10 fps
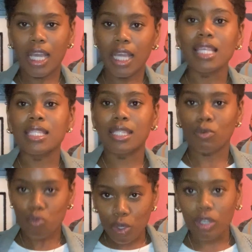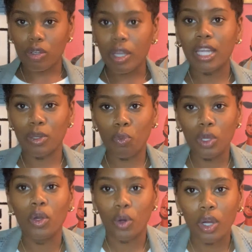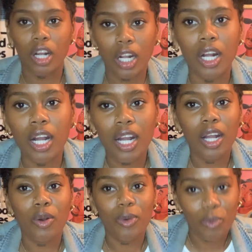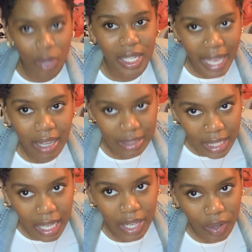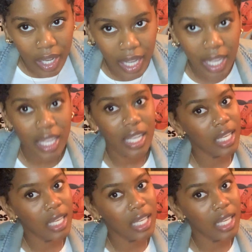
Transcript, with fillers: It's real, and we are really outside. Okay,